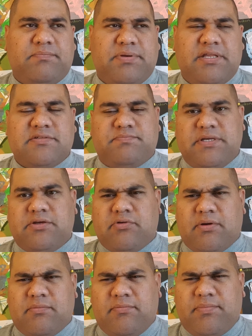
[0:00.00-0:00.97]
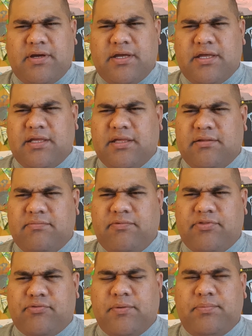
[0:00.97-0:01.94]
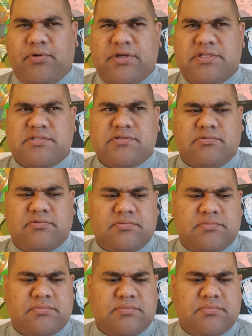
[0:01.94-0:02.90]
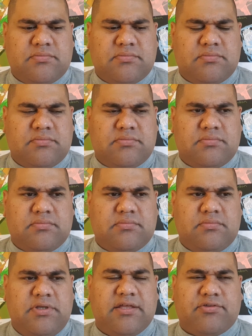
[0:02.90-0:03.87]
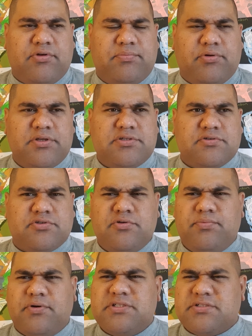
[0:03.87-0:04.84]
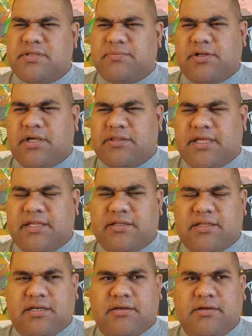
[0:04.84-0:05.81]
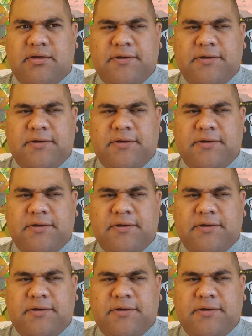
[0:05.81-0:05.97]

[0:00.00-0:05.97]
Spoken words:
Peter's beat Grammar by 3 points, or 3 points or 2 points or something like that, and then